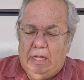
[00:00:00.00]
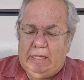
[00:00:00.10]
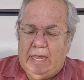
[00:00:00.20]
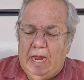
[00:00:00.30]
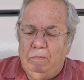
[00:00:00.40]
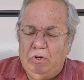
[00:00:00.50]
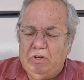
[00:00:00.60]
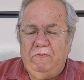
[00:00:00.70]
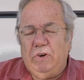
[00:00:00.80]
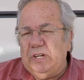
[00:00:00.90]
Cameras
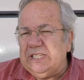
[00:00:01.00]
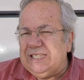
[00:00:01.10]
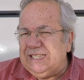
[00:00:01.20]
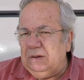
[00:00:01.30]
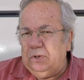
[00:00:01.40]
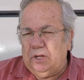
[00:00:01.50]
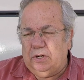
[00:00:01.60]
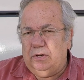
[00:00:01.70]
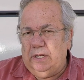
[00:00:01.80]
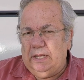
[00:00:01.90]
are very
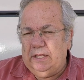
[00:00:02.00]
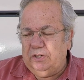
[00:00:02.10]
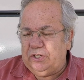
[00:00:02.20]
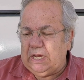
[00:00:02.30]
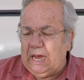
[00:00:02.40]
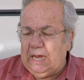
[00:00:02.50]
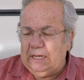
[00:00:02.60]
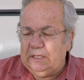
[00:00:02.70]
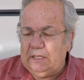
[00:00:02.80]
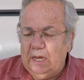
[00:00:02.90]
similar in their
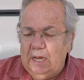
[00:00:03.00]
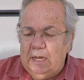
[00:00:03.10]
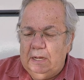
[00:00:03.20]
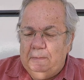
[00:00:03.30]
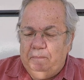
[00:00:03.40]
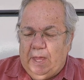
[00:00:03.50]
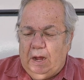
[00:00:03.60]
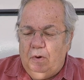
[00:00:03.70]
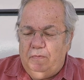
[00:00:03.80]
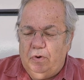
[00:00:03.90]
size.
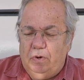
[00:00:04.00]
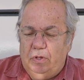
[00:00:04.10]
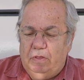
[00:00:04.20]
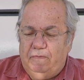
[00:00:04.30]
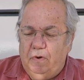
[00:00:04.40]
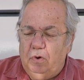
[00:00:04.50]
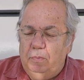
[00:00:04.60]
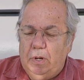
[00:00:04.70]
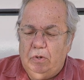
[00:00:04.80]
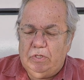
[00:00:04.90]
However, the photo
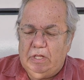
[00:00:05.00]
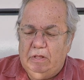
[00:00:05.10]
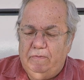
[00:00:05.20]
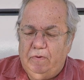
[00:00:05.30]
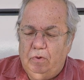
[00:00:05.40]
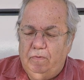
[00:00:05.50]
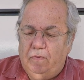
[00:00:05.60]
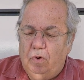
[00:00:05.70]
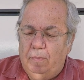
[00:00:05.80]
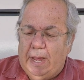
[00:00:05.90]
modes and the photo
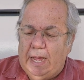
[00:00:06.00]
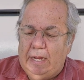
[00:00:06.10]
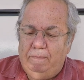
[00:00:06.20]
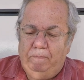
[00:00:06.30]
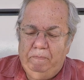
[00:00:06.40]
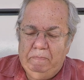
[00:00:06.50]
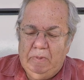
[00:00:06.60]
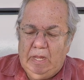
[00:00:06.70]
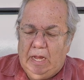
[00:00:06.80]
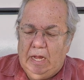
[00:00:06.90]
format,
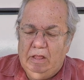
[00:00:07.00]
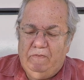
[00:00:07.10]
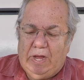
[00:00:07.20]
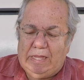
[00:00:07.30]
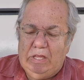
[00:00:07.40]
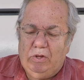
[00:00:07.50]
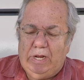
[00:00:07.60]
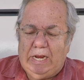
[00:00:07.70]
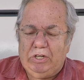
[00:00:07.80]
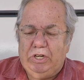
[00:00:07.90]
the fact that you can
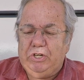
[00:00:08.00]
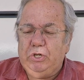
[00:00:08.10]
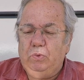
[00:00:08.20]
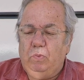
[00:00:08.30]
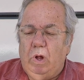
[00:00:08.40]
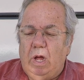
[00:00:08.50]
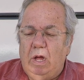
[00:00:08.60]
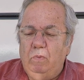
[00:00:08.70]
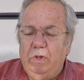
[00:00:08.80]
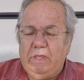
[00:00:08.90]
actually shoot
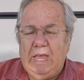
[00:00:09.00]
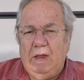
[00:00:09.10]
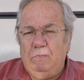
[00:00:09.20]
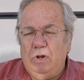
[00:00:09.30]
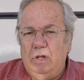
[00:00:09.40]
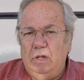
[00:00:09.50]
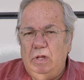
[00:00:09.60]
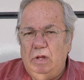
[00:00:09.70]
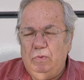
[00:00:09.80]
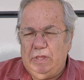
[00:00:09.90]
RAW with camera
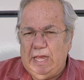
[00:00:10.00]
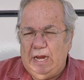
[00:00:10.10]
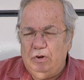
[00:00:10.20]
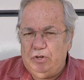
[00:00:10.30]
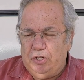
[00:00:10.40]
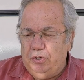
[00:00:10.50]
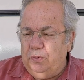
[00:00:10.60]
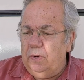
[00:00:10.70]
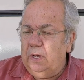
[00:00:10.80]
with the Air 2